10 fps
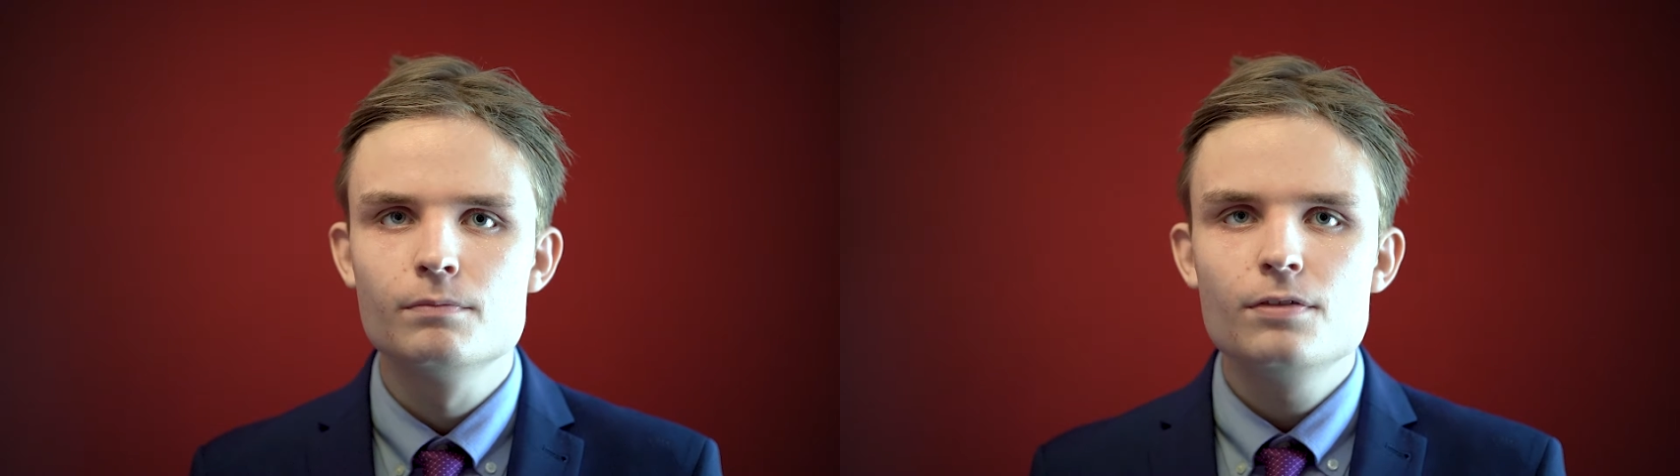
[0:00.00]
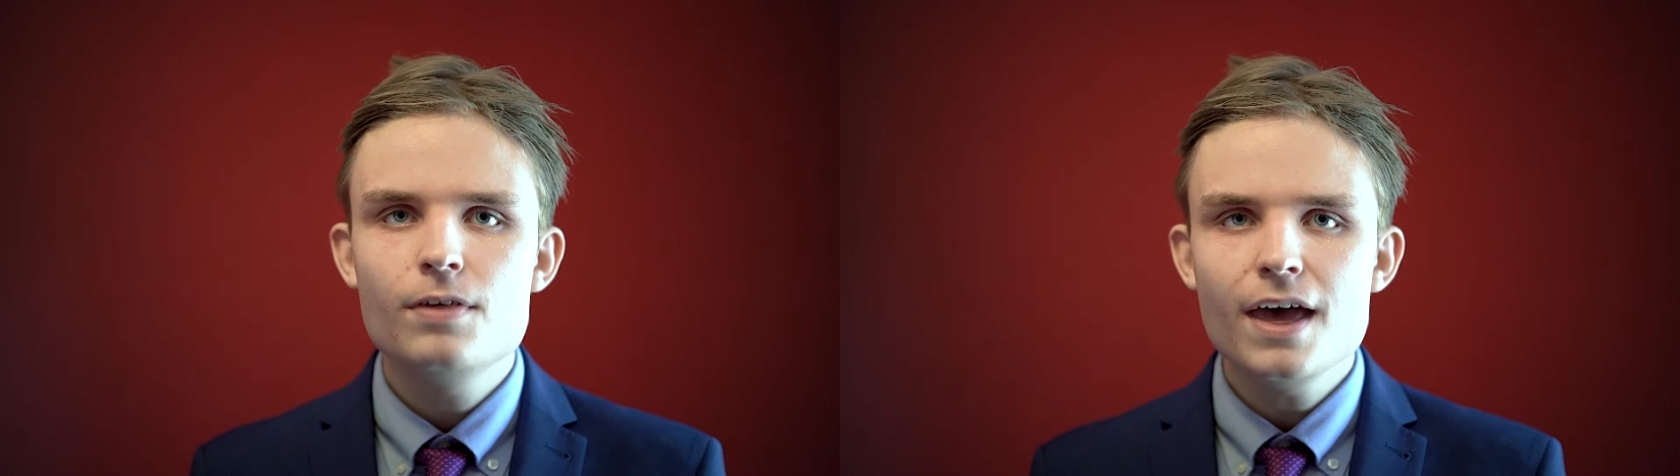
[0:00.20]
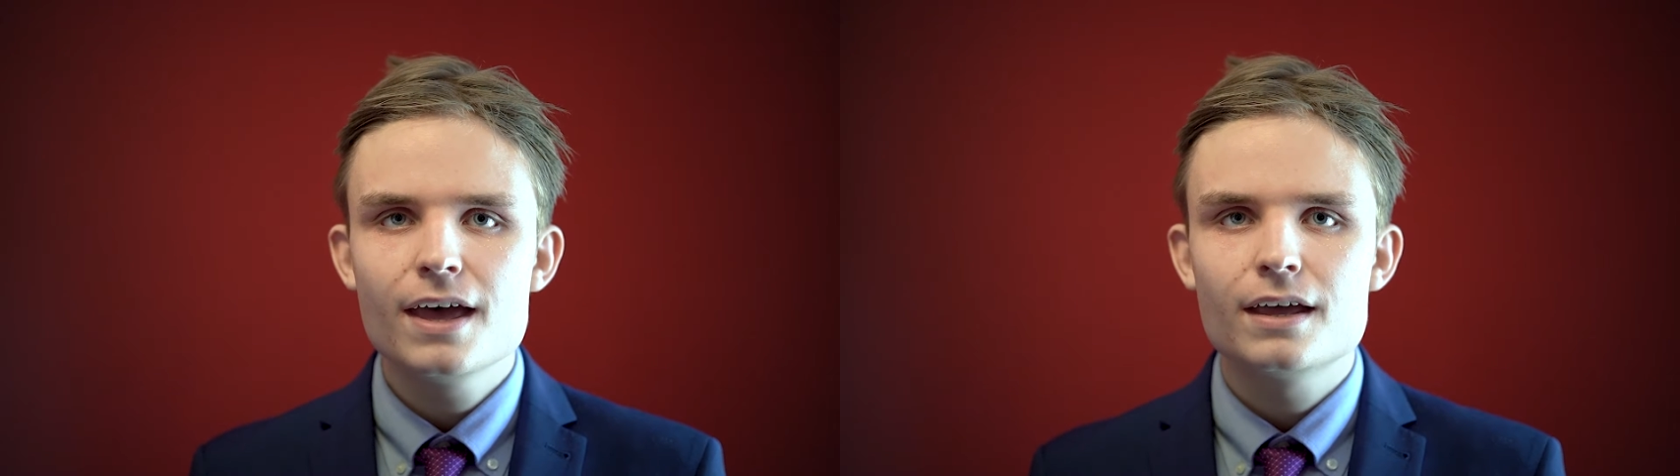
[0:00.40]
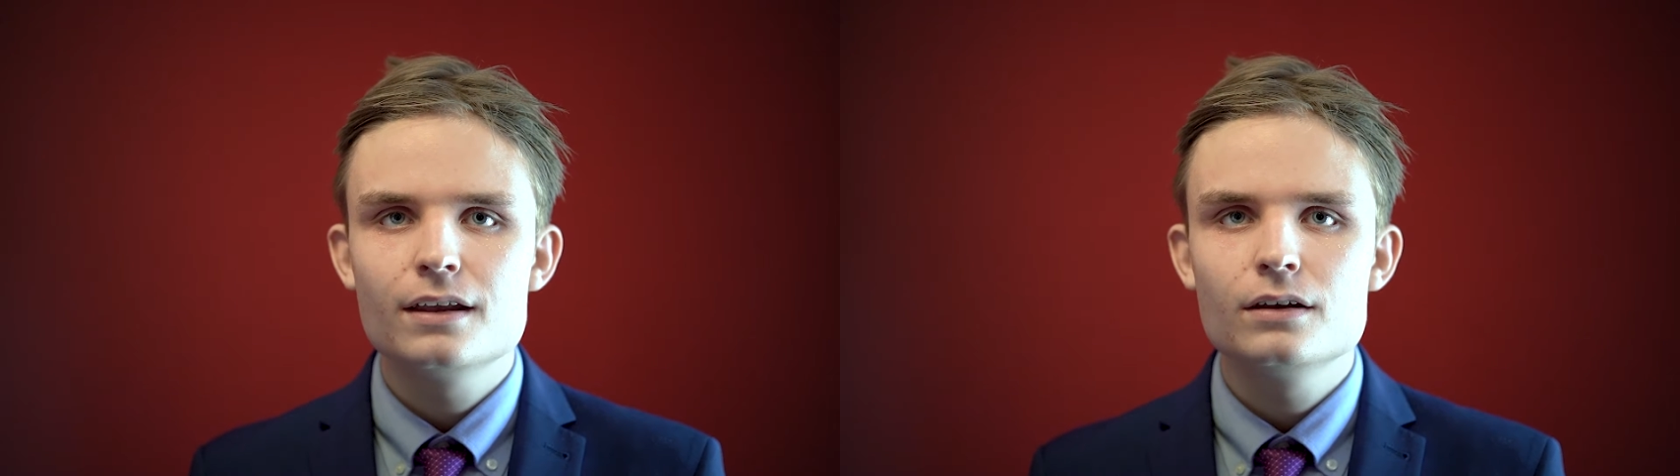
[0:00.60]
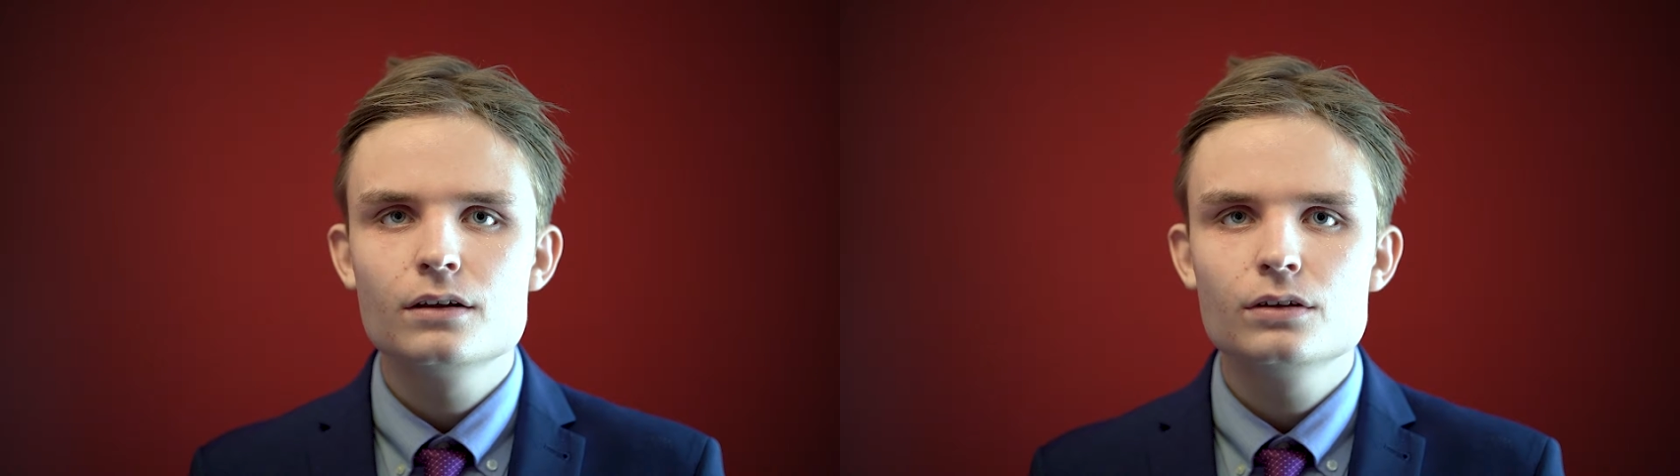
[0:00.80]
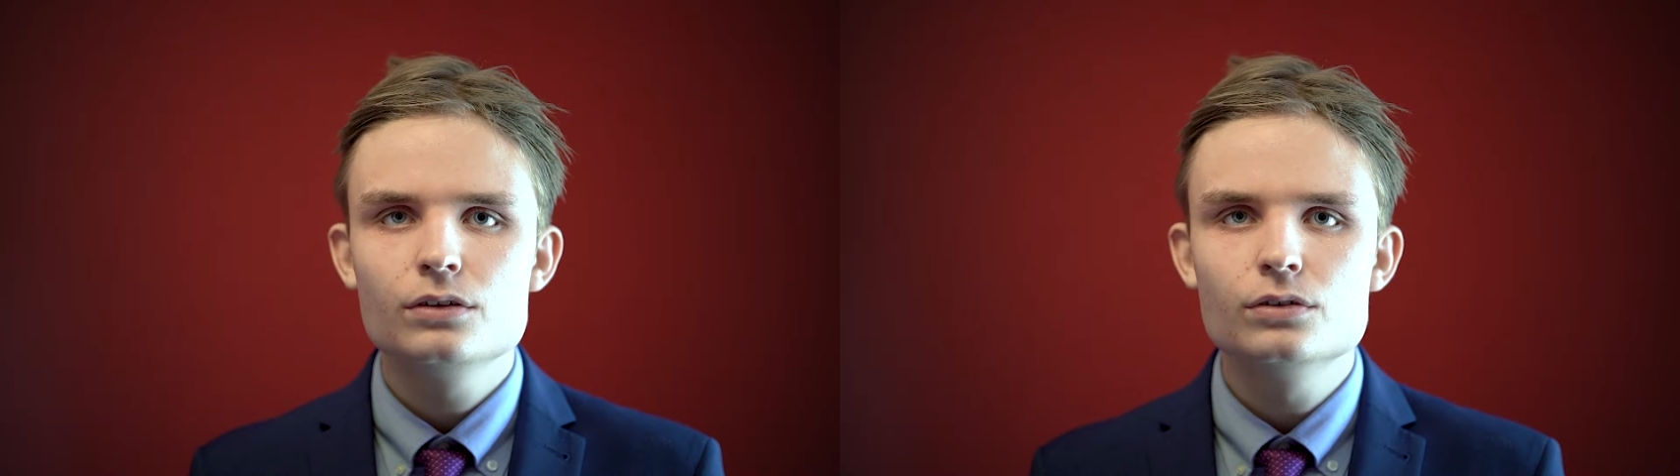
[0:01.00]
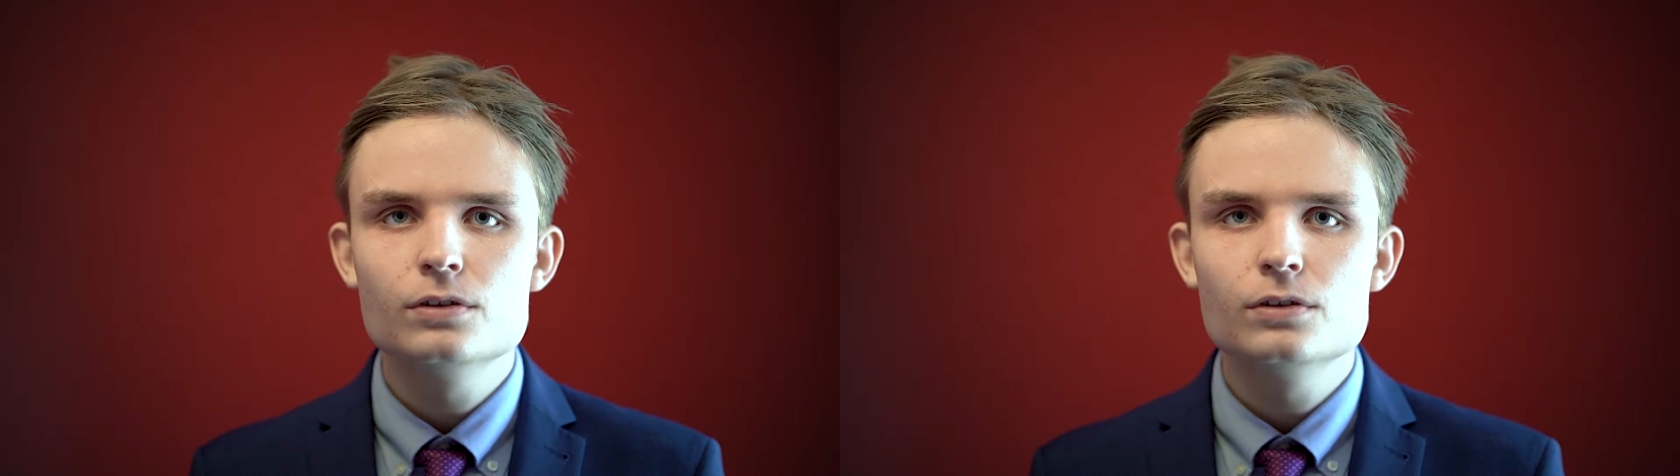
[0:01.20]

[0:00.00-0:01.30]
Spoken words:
Then you